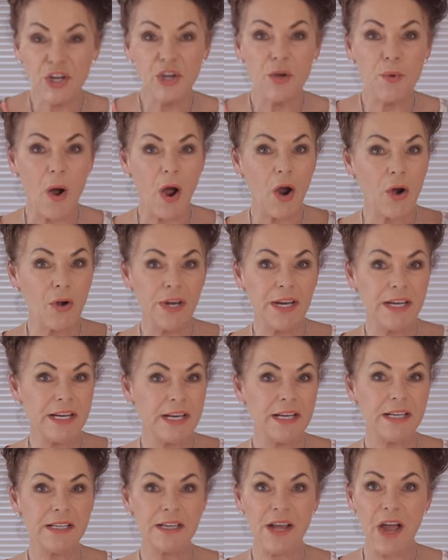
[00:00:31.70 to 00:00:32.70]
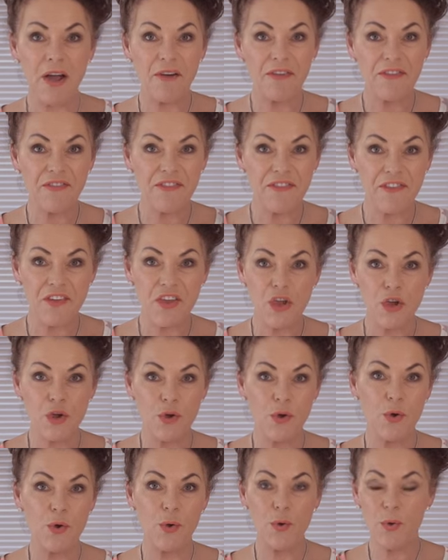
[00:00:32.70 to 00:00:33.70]
you only need a
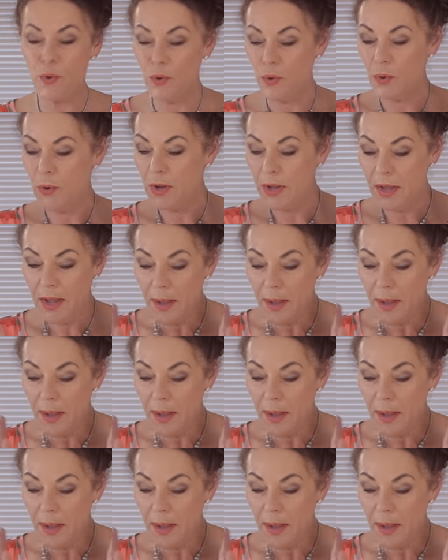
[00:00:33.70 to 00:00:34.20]
few